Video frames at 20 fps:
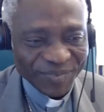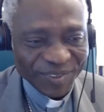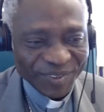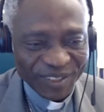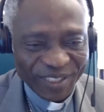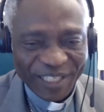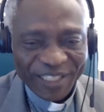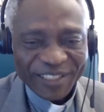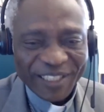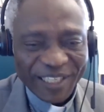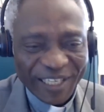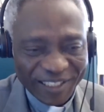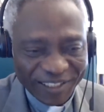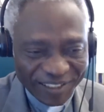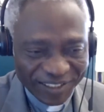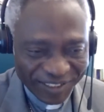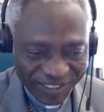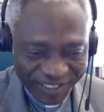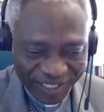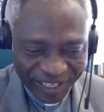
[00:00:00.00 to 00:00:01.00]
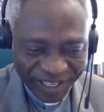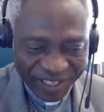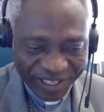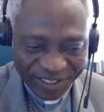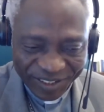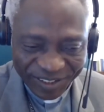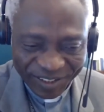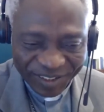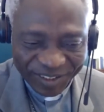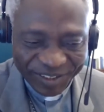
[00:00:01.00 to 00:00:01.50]
Just that inside,
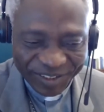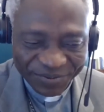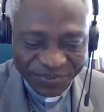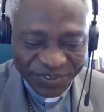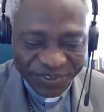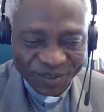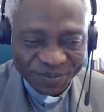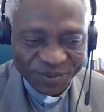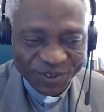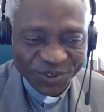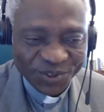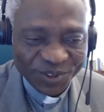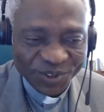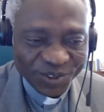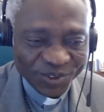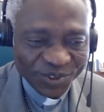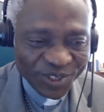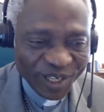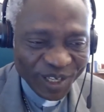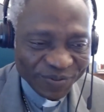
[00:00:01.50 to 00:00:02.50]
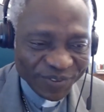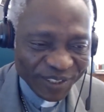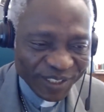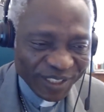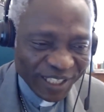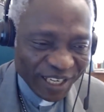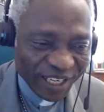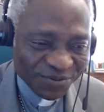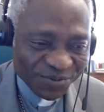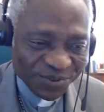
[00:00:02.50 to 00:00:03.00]
in Philippines, you also have the
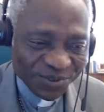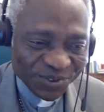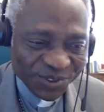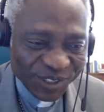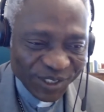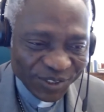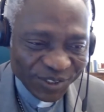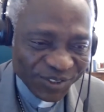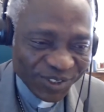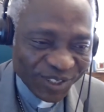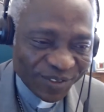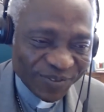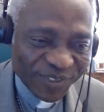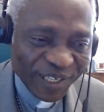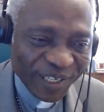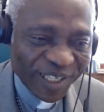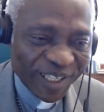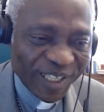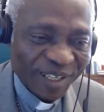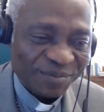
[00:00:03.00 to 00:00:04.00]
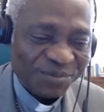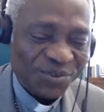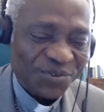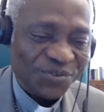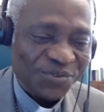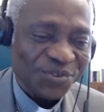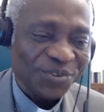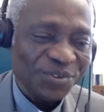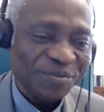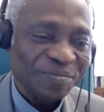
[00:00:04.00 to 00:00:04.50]
typhoons and stuff that come
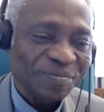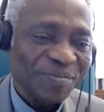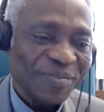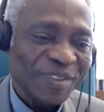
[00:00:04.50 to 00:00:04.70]
through.